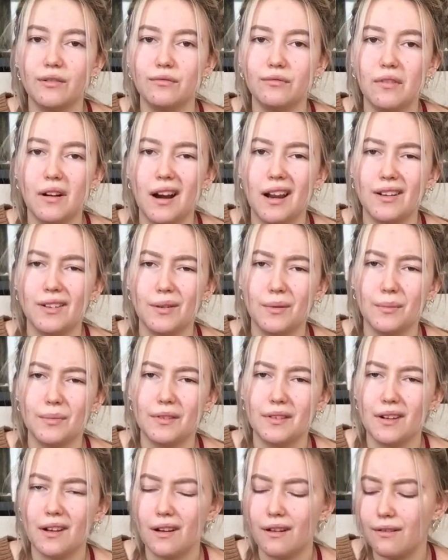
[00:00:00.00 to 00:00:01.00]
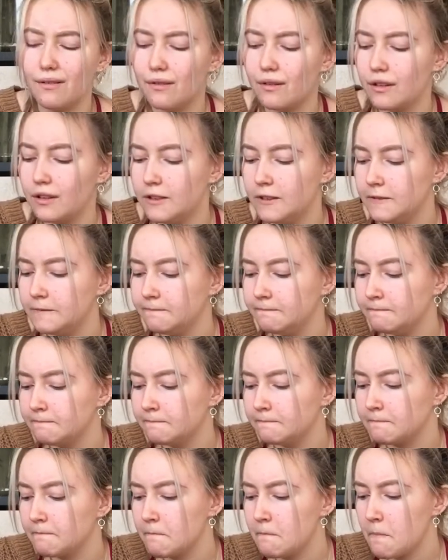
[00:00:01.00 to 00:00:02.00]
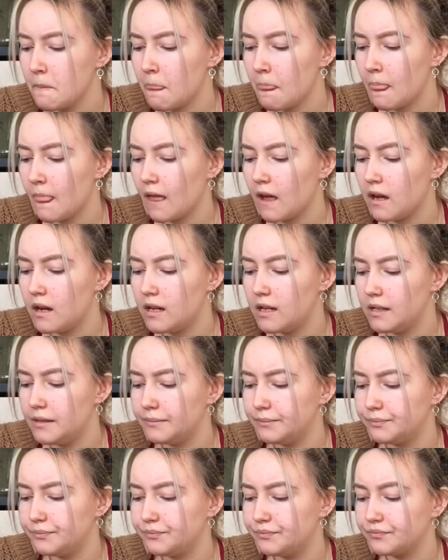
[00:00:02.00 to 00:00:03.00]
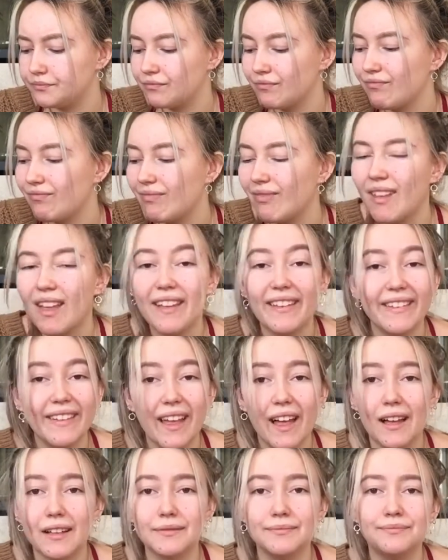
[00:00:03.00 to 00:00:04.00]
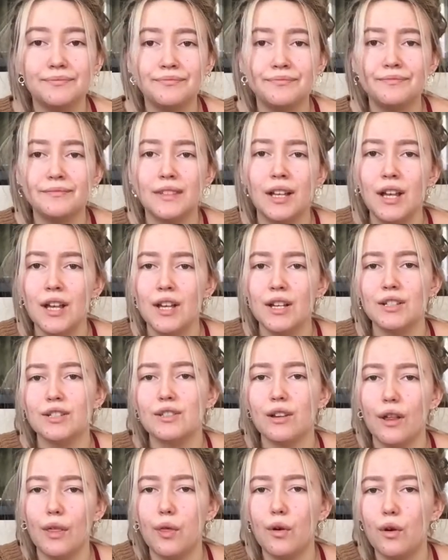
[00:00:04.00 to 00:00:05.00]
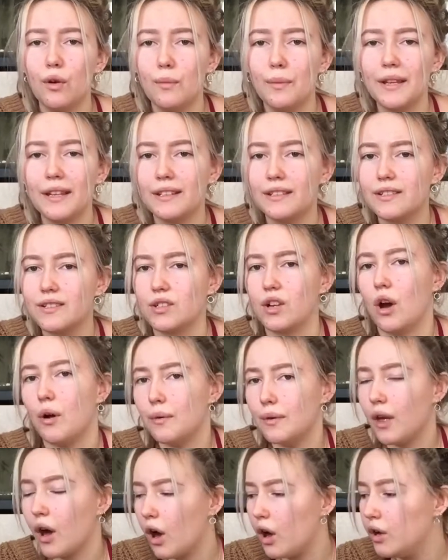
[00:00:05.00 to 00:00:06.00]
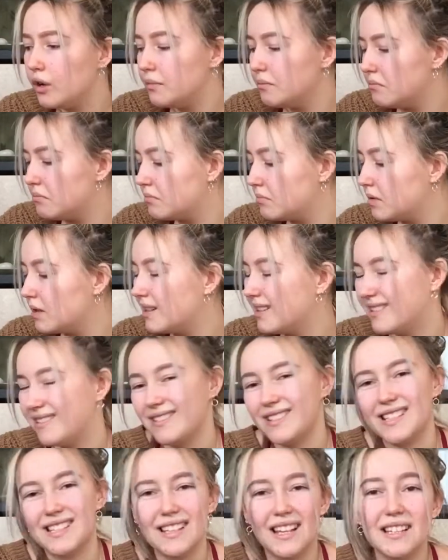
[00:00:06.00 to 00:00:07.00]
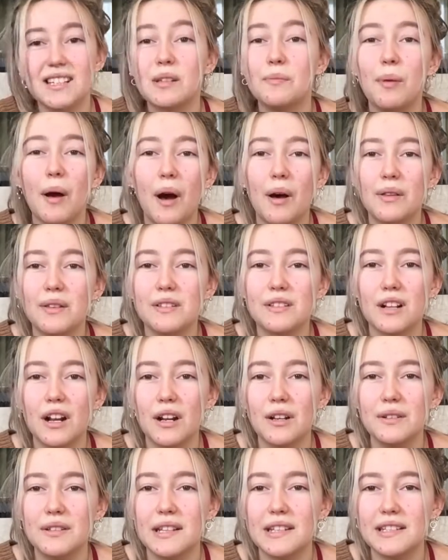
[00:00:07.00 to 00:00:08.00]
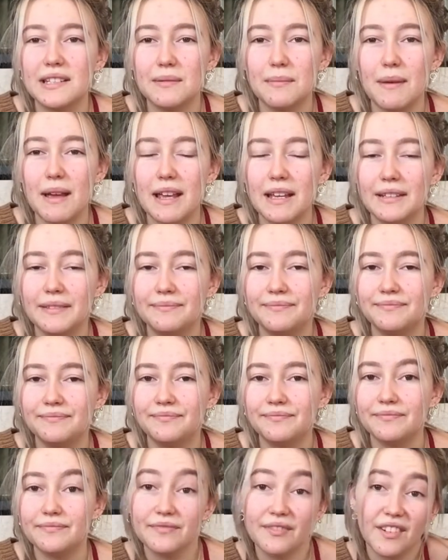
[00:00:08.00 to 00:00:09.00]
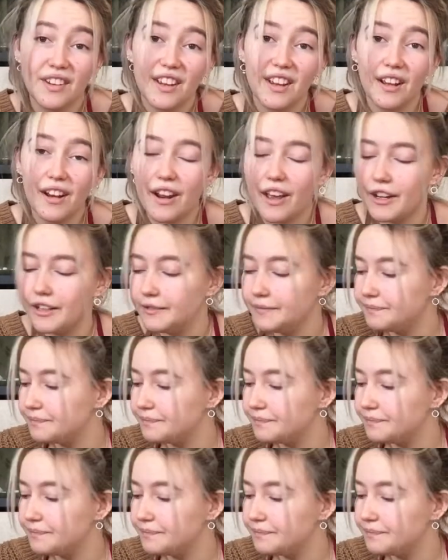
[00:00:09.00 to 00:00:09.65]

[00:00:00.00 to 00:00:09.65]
random stuff. Um, yeah. So I thought we could start with home because that's the part that's closest to me, you know?